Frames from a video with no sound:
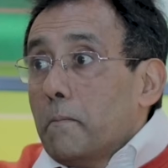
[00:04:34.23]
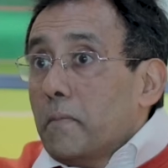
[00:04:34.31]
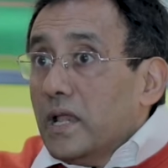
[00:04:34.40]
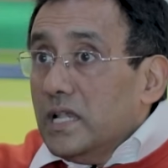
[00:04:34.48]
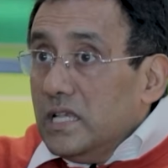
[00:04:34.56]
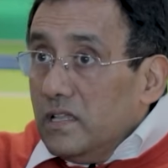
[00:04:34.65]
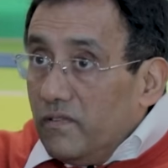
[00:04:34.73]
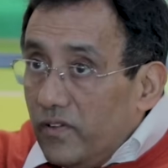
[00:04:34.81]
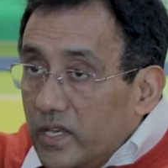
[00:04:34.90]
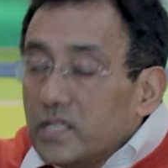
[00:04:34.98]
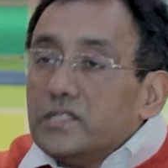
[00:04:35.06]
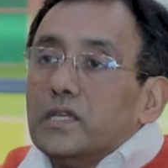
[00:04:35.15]
by
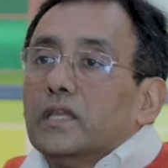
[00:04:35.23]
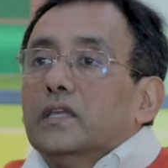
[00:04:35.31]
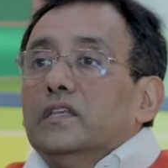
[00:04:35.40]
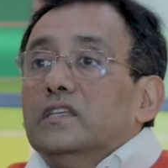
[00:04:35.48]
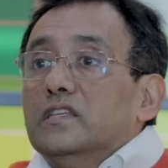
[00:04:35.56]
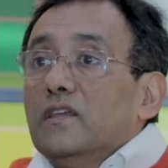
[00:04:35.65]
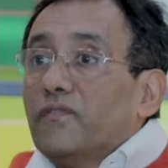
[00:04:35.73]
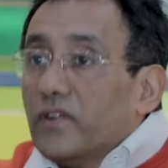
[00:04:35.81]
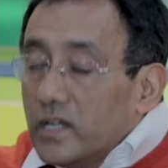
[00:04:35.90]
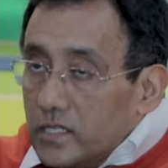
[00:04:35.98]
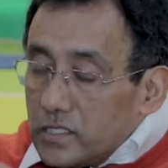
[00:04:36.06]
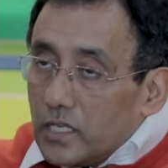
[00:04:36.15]
leveraging
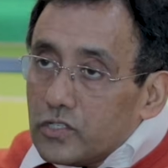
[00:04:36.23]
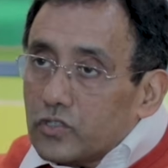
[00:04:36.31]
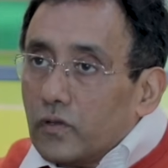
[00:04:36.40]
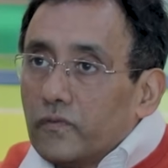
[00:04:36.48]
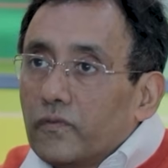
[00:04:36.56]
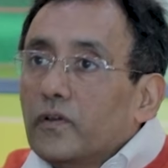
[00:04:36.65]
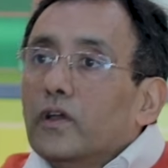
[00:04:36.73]
different sets of